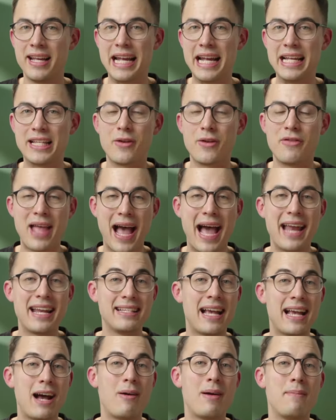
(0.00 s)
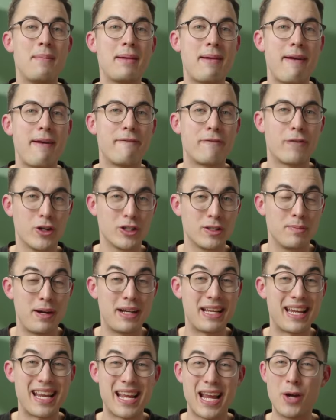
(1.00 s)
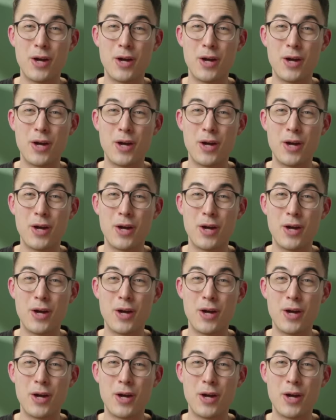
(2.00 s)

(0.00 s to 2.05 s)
And so that is how I made my first money.